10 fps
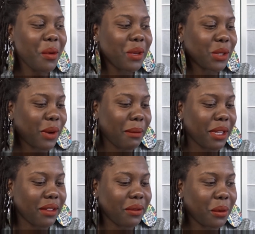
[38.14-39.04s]
what's the word I'm
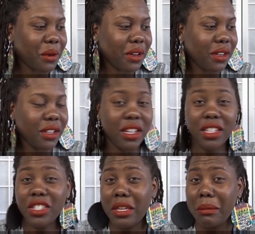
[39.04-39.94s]
looking for?
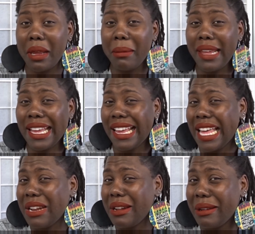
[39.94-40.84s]
Unction, maybe?
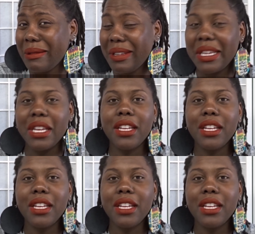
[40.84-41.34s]
I don't know.